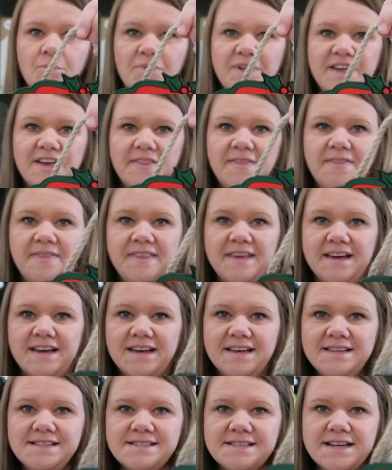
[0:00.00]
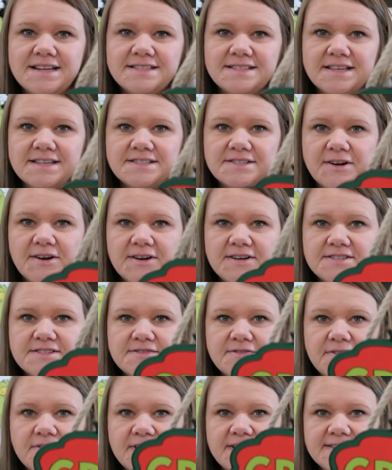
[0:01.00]
We got this, and it says Grinch
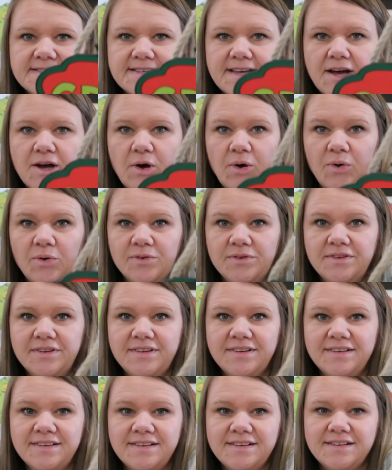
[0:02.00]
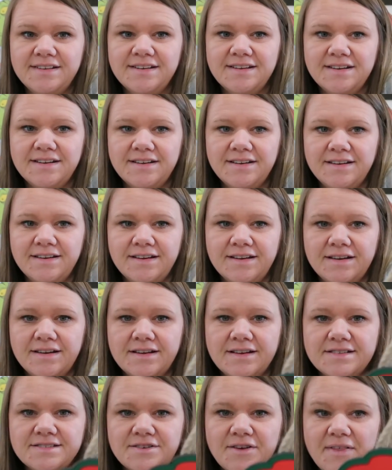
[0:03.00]
Free Zone.
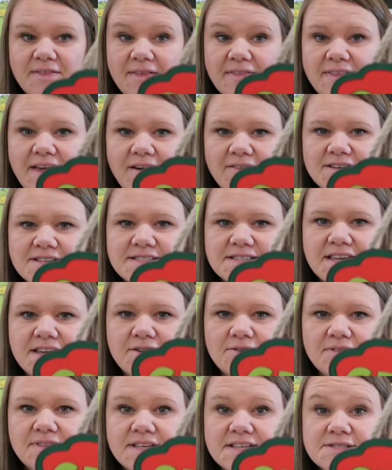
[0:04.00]
So I thought that was cute.